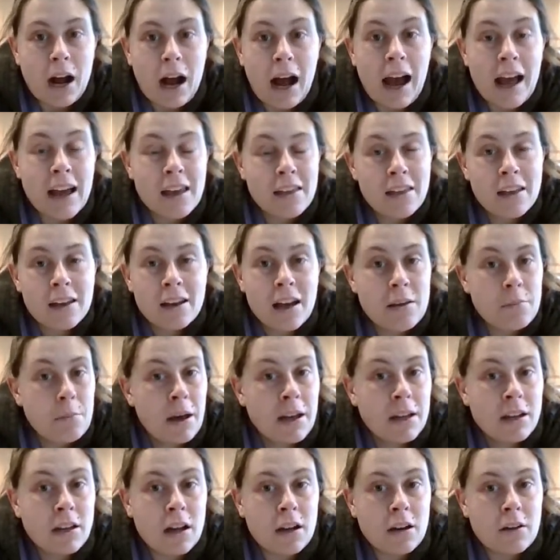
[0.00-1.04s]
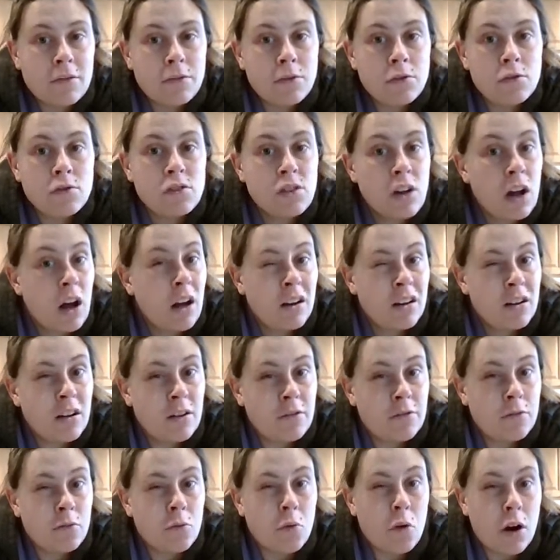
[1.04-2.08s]
I think I might not have used hot
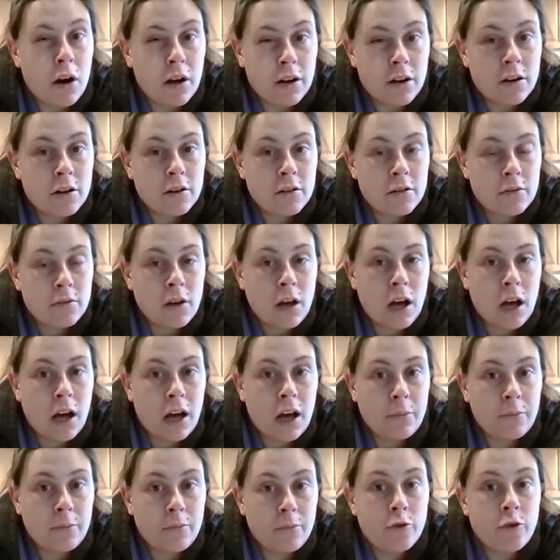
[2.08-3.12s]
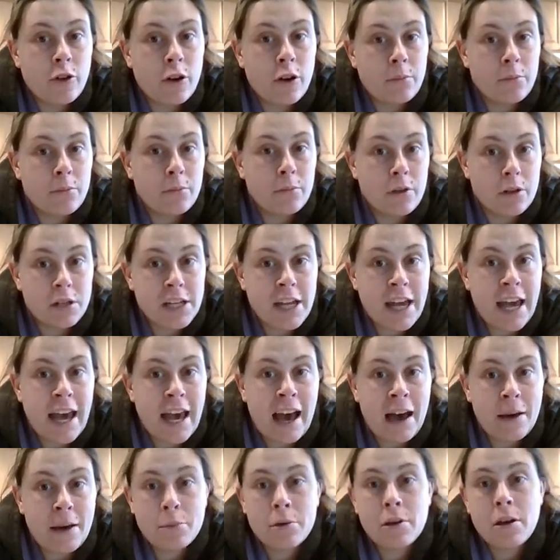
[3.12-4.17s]
enough water from the
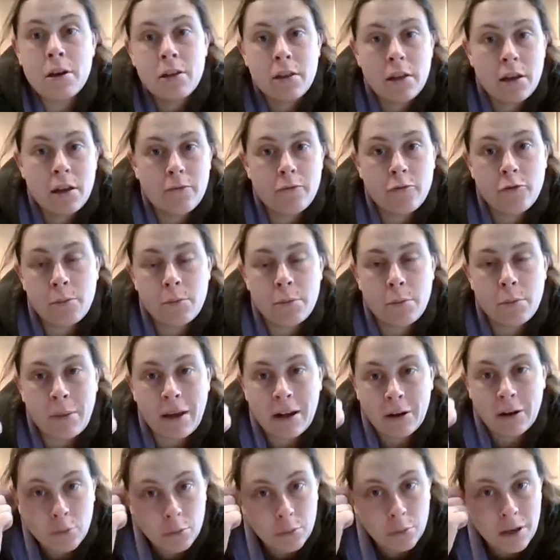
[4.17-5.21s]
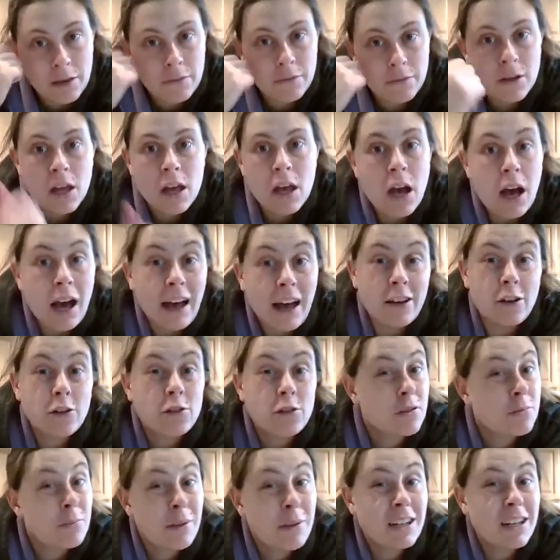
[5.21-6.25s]
tap and then from the microwave. I
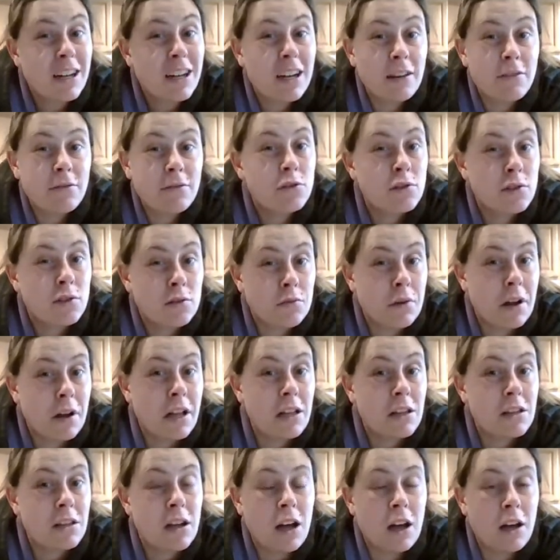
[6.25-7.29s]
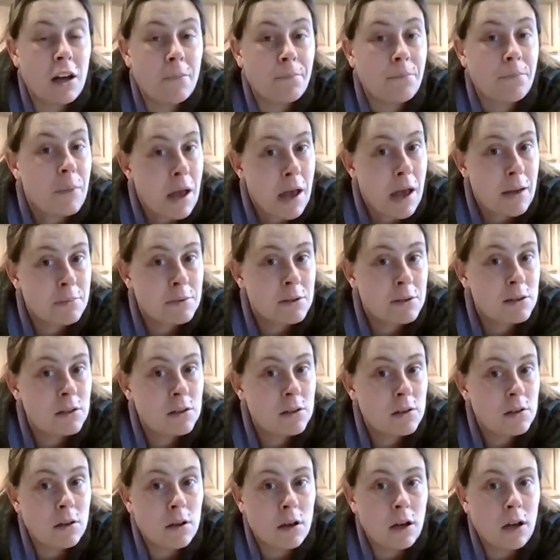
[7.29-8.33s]
also might not have used the right
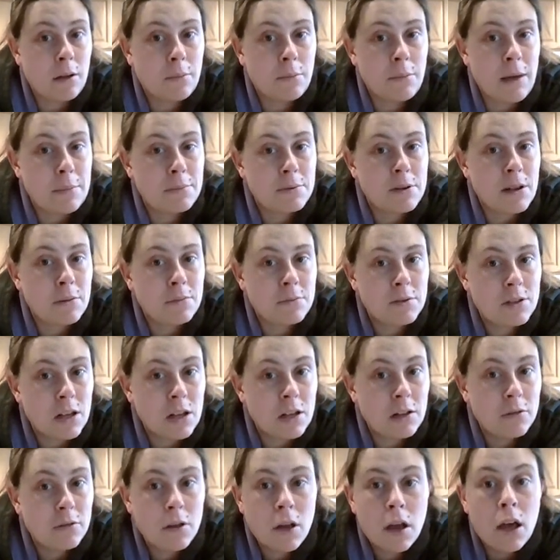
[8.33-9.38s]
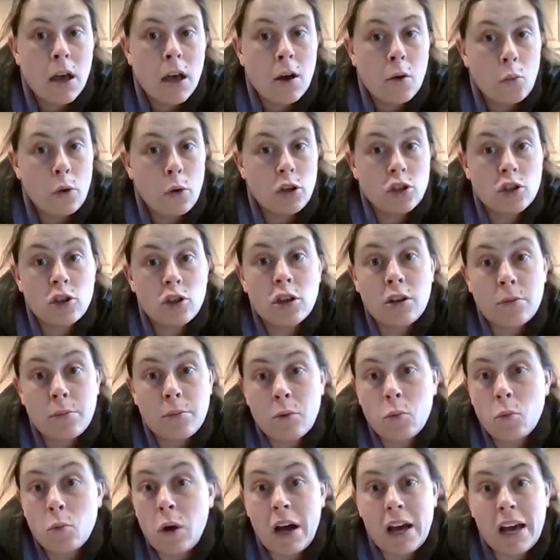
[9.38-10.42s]
Epsom salt, which could have
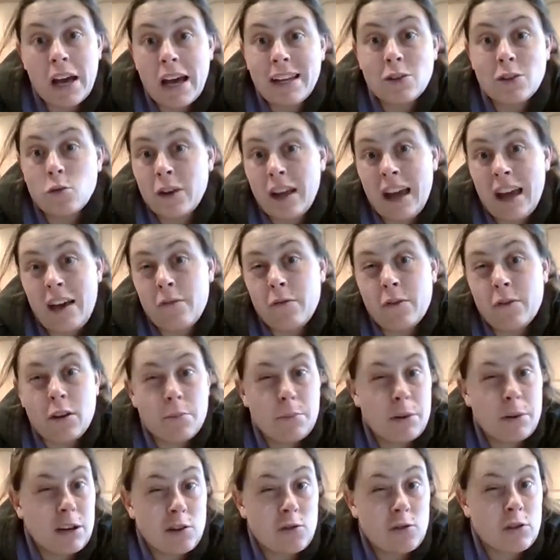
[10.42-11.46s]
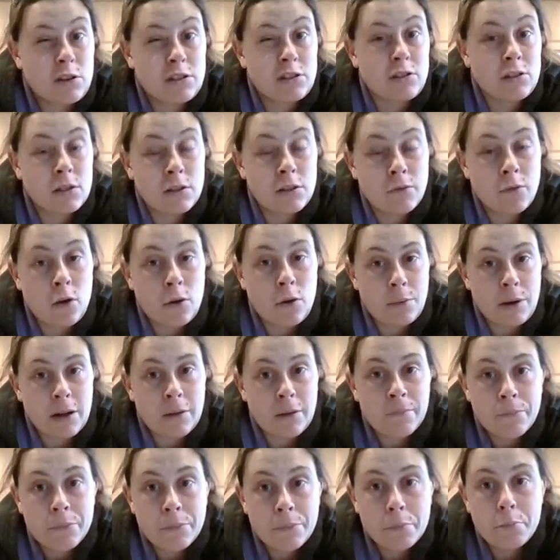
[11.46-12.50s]
been why I don't have very many crystals forming.
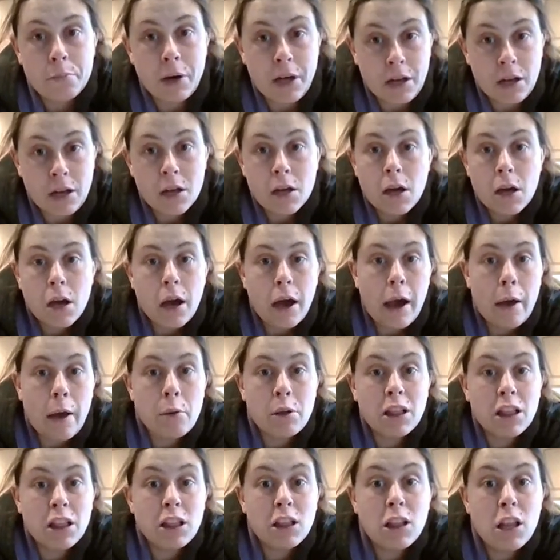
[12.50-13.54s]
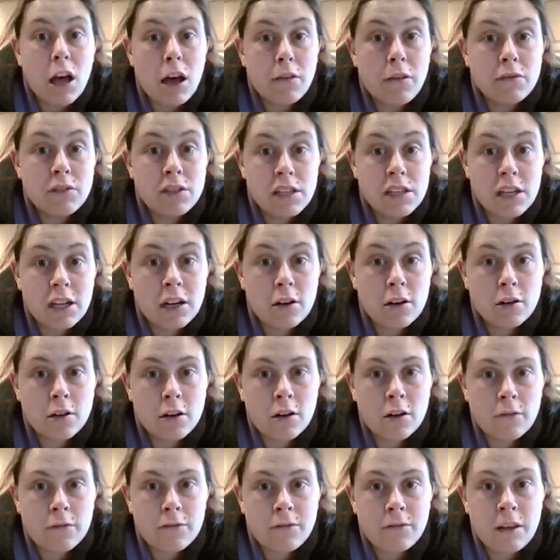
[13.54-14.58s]
But I would love to hear
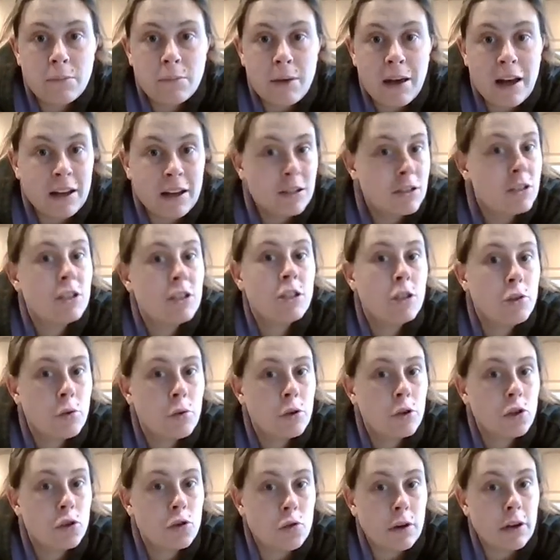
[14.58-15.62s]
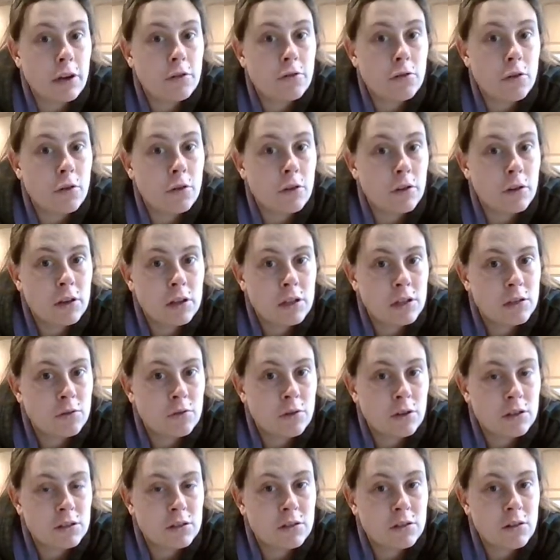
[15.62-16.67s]
your feedback. Did you enjoy growing these
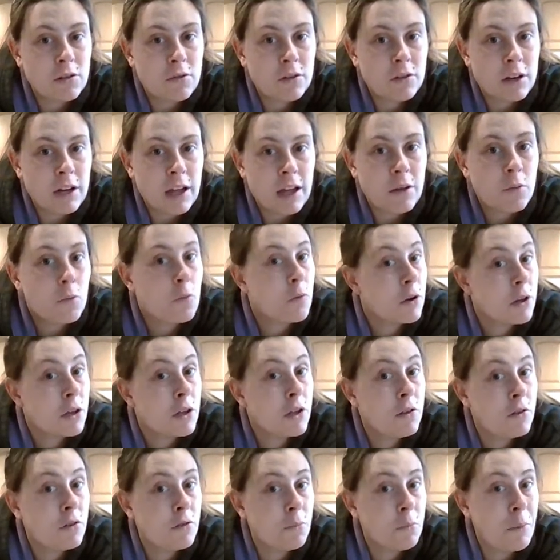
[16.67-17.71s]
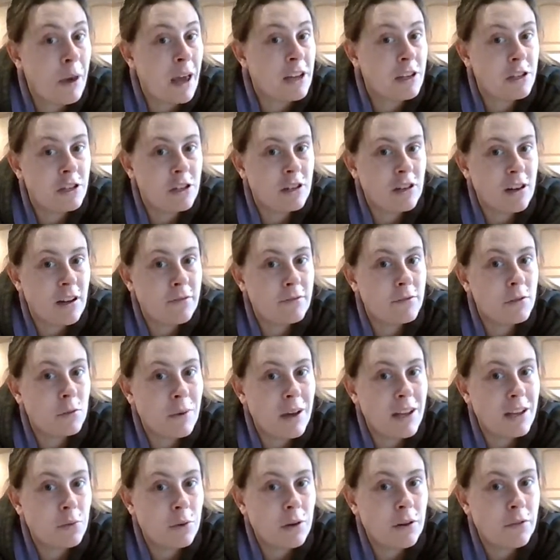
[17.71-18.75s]
crystals overnight? Were you patient enough to
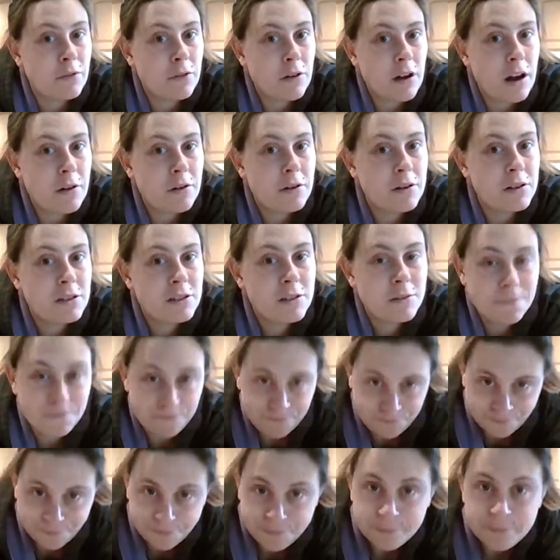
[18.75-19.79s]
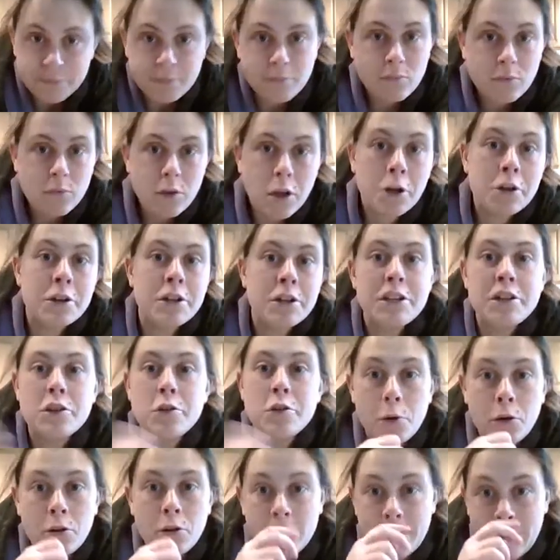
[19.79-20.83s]
wait 24 hours? Or did you
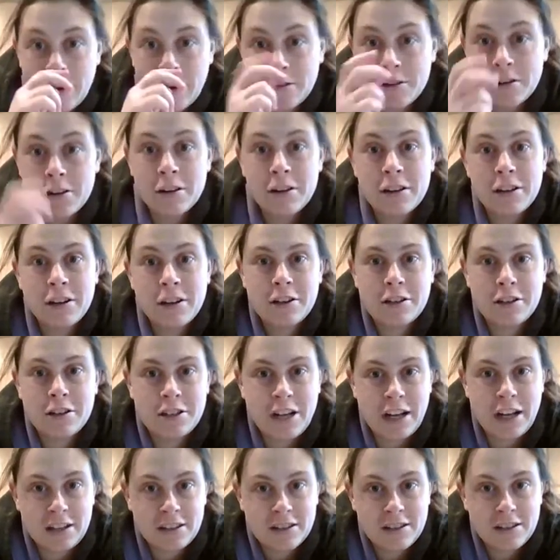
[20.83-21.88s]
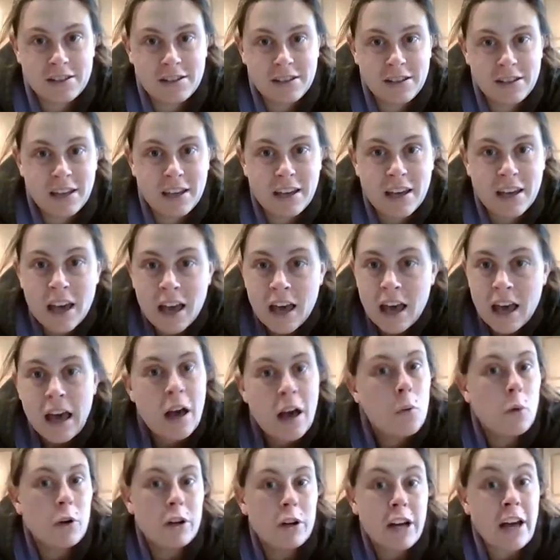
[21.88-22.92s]
pull them out earlier to check to see
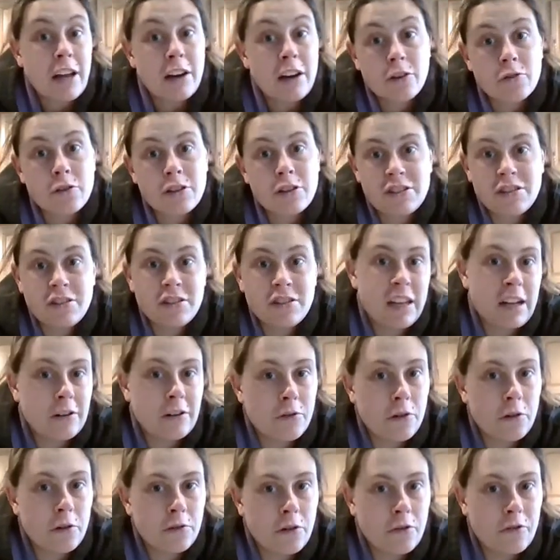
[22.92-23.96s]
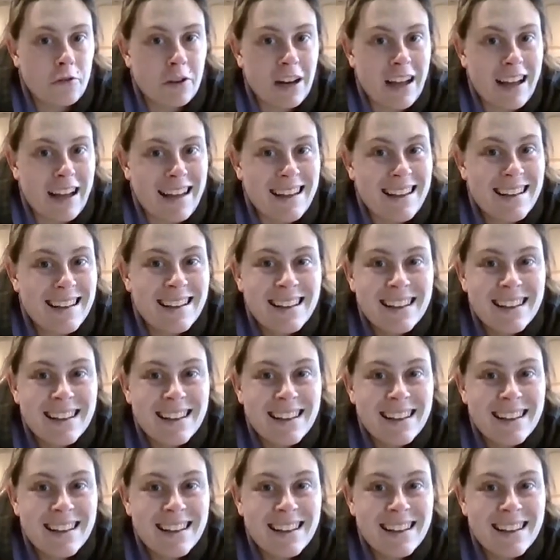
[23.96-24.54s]
what kind of crystals had grown overnight?